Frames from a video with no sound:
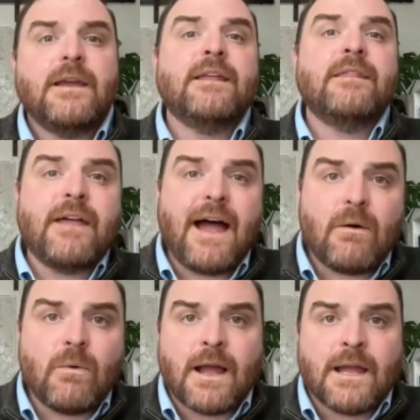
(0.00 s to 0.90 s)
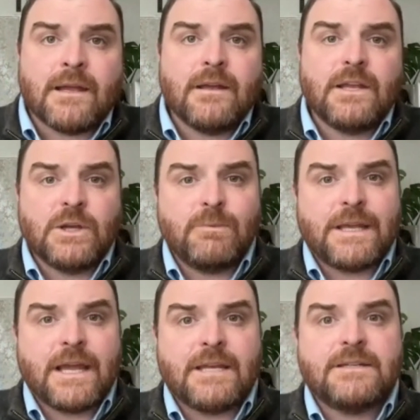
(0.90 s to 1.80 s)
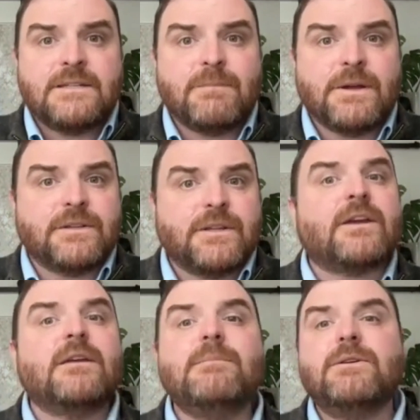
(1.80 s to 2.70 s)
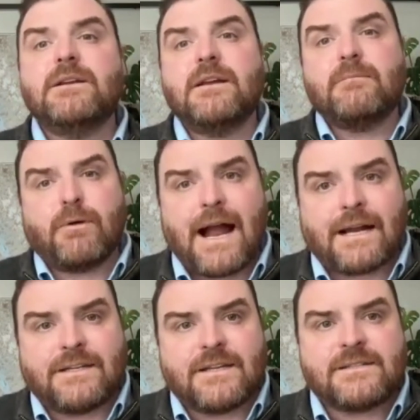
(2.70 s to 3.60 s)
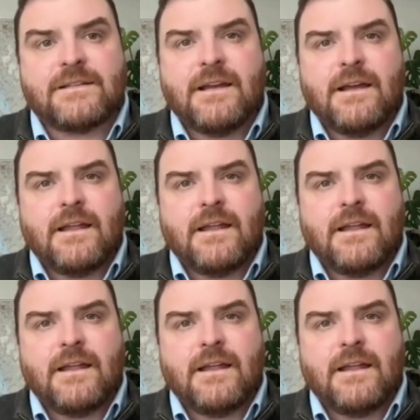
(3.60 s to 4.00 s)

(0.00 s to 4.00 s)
In that way, you begin to build a community of practice